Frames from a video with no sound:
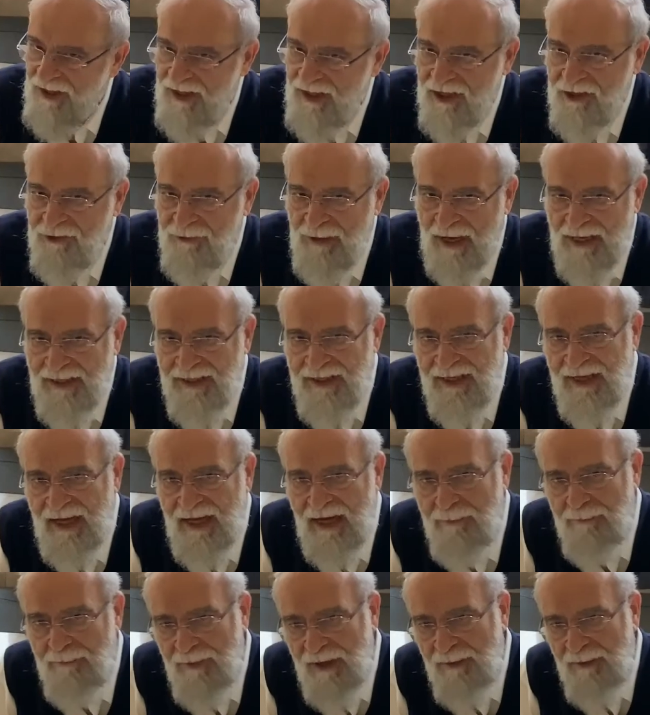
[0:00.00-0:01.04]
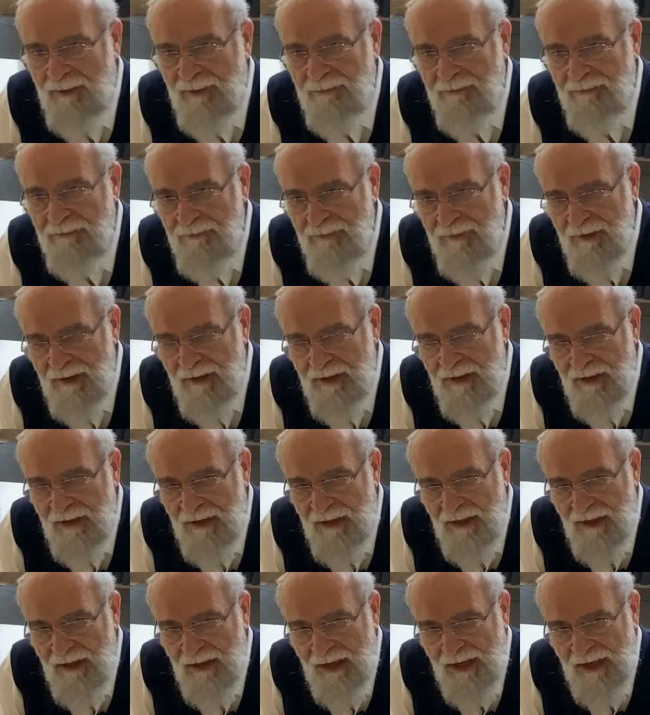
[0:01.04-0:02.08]
Hichrati Amim.
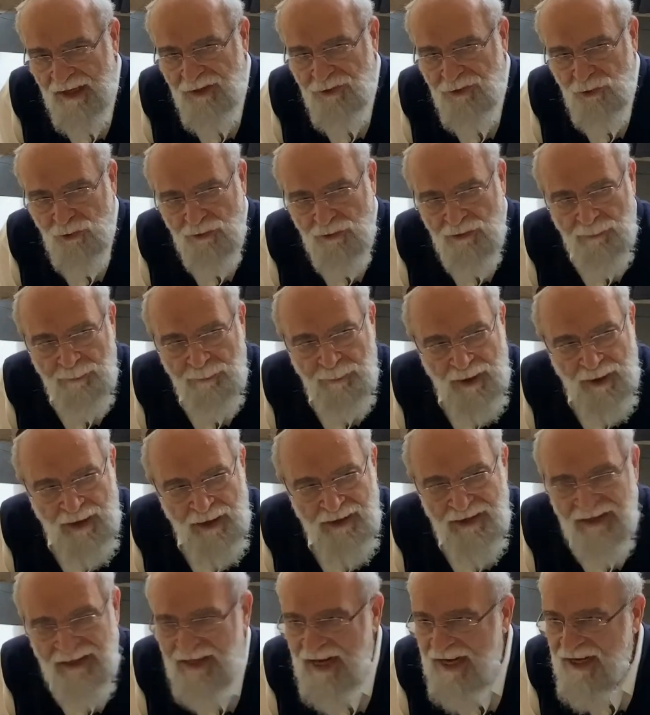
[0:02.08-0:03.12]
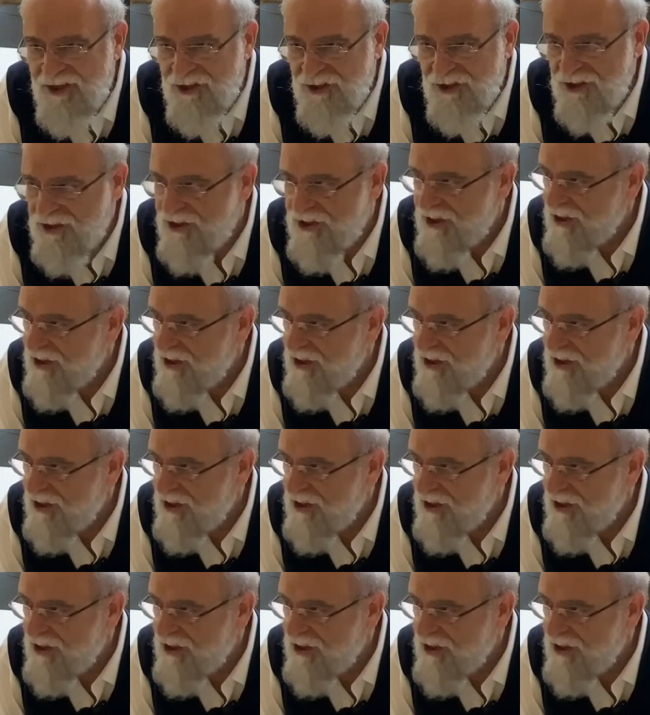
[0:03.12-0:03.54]
I tore apart nations.